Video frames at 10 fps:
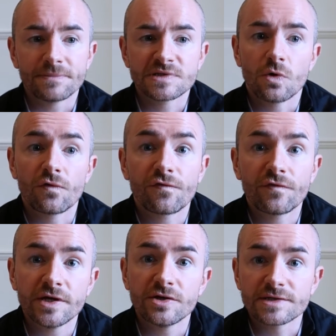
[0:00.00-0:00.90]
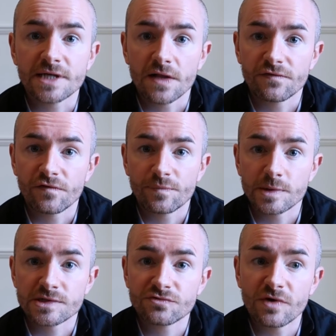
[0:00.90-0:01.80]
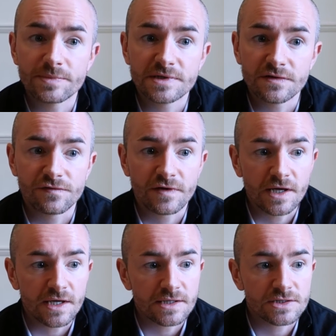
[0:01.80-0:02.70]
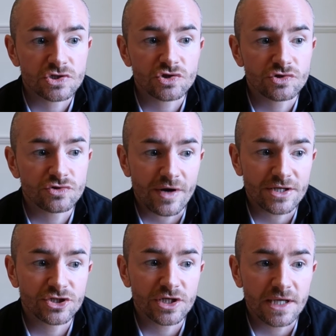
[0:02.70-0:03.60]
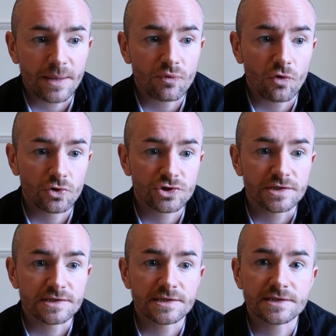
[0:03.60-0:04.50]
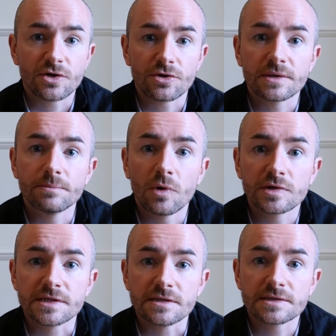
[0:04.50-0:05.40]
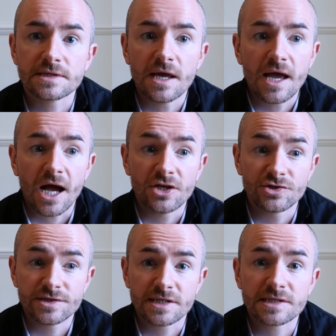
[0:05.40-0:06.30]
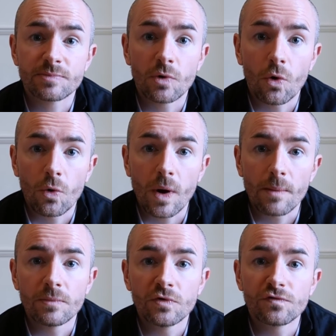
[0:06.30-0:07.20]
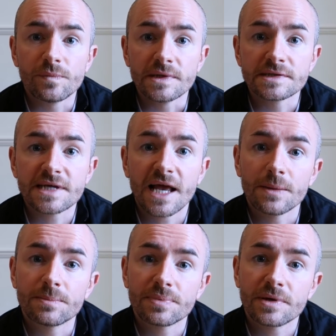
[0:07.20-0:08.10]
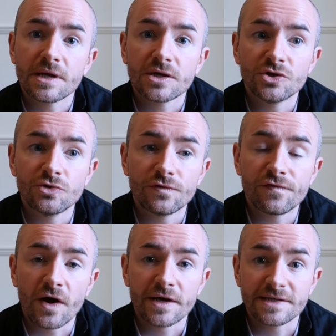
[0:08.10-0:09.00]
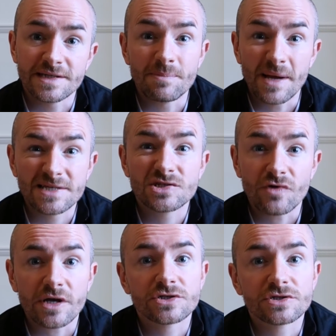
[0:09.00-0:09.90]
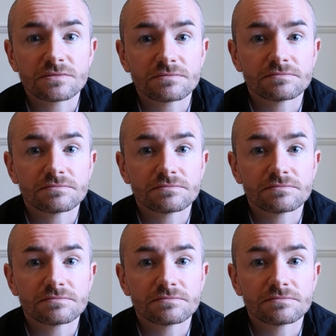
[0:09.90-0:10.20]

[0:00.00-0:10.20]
So free yourself of prescriptive stretching approaches to certain muscles and just explore what movements help you find the best stretch.